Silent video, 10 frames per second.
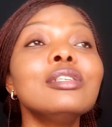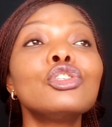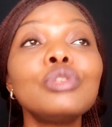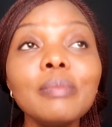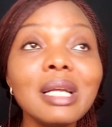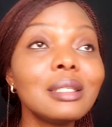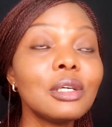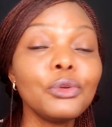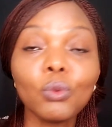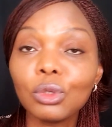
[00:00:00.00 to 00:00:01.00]
stream
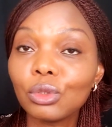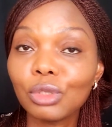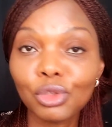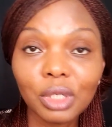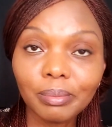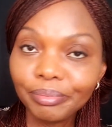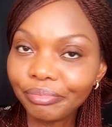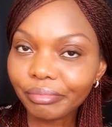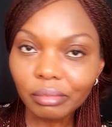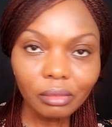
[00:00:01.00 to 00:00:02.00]
anything you want to stream.
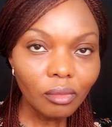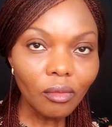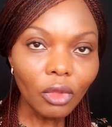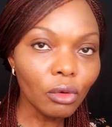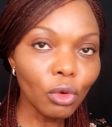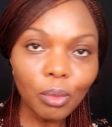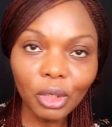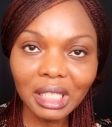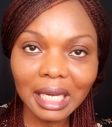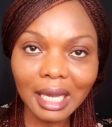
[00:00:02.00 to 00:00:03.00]

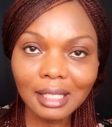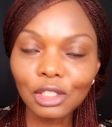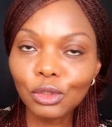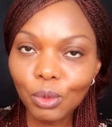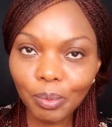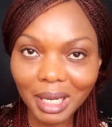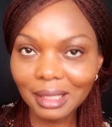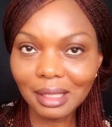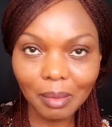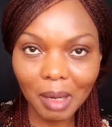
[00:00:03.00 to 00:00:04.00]
Nobody cares. You pay
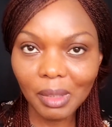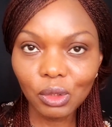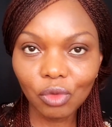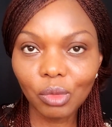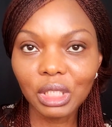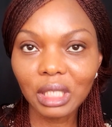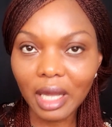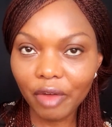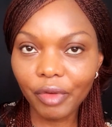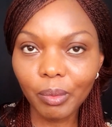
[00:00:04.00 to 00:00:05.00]
the same amount of money
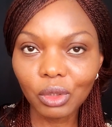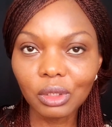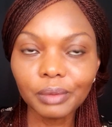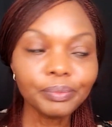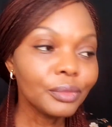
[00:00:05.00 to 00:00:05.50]
every month.